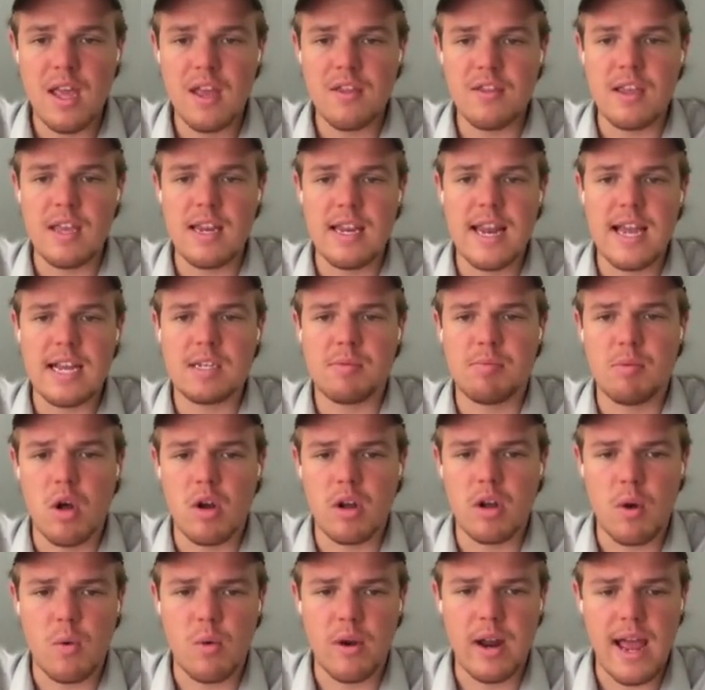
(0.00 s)
The next
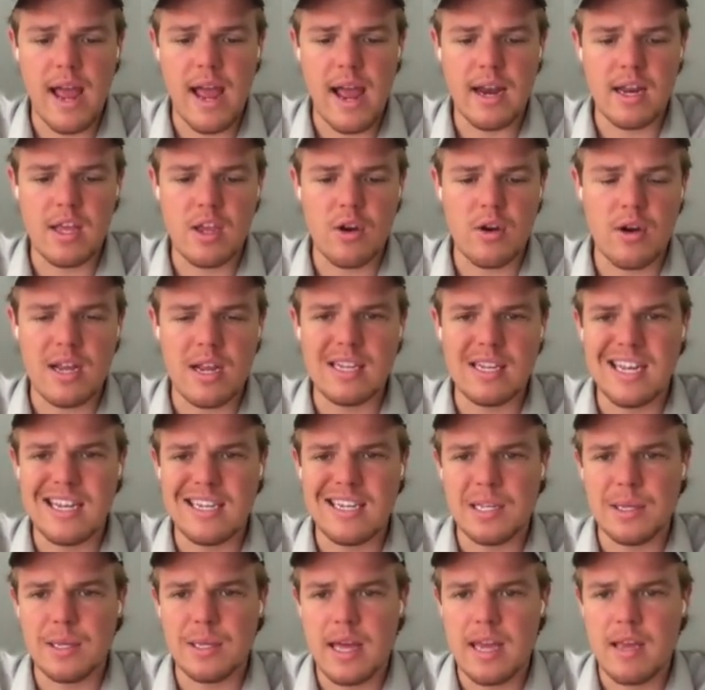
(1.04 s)
block I want to add here is a
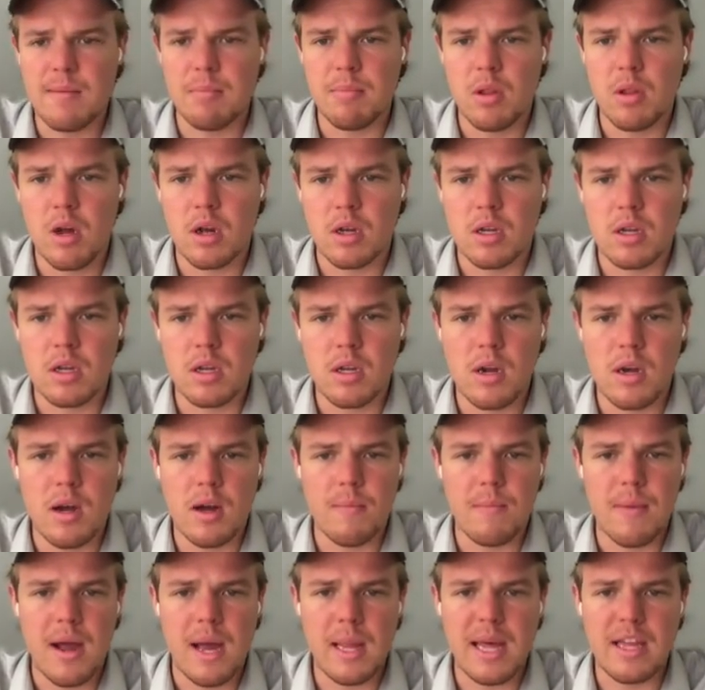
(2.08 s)
delay block.
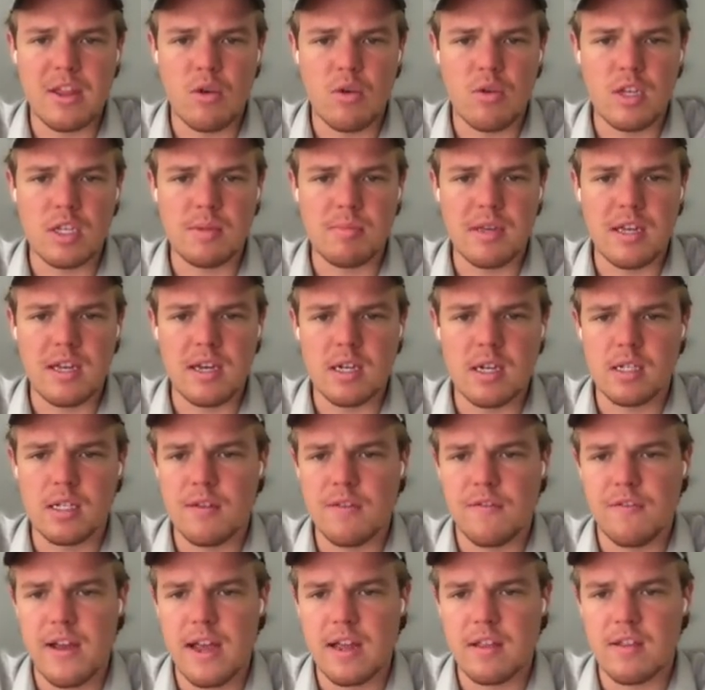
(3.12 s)
Um, I like doing this because of
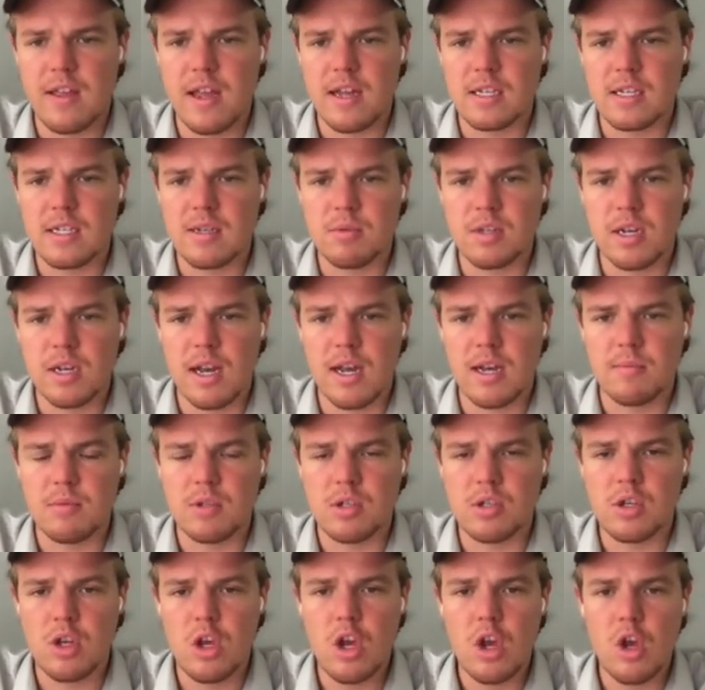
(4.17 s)
the fact that
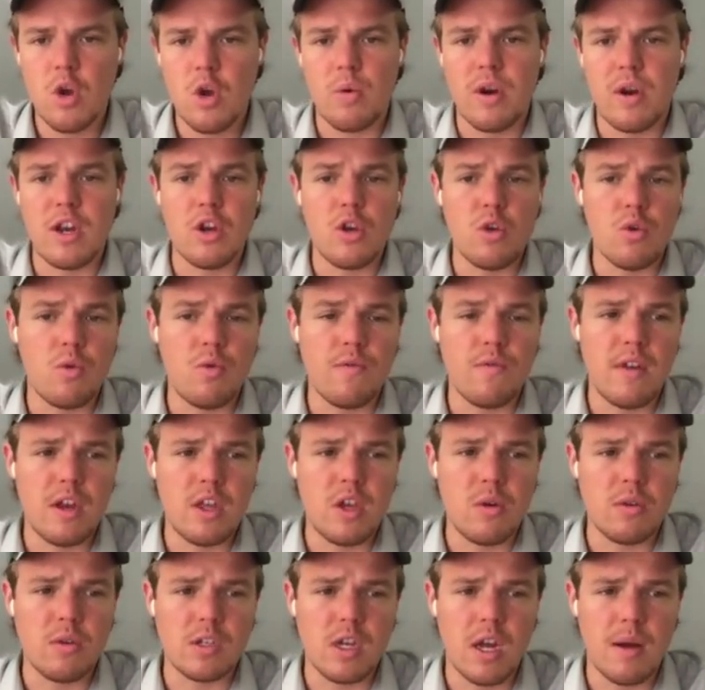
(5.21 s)
sometimes when a new
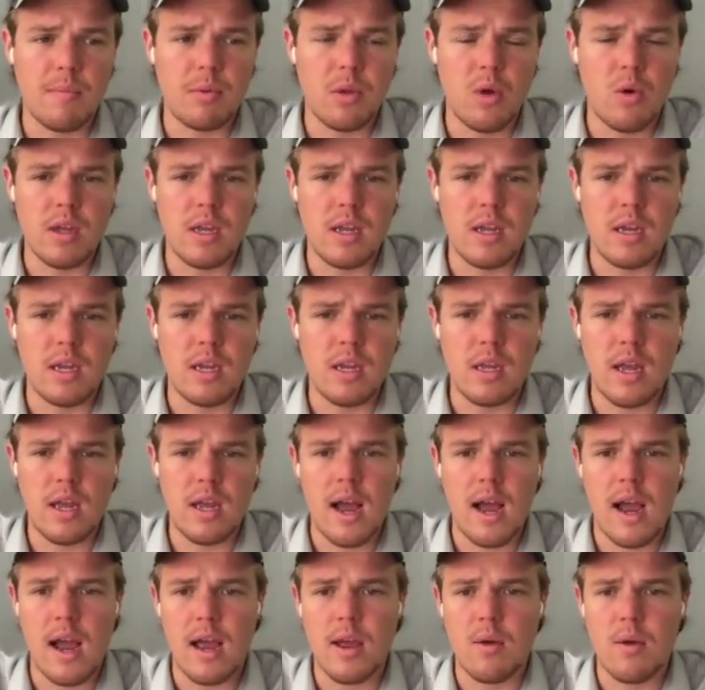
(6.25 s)
video is uploaded,
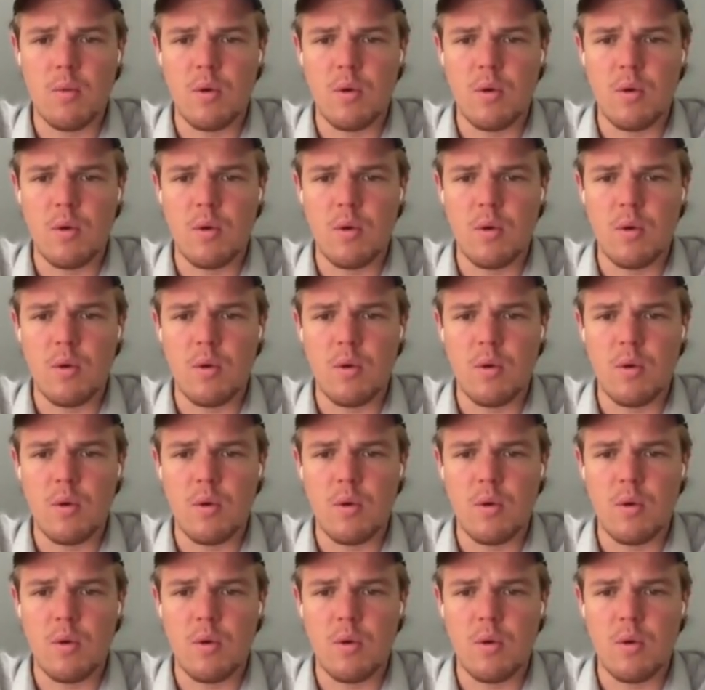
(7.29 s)
I want to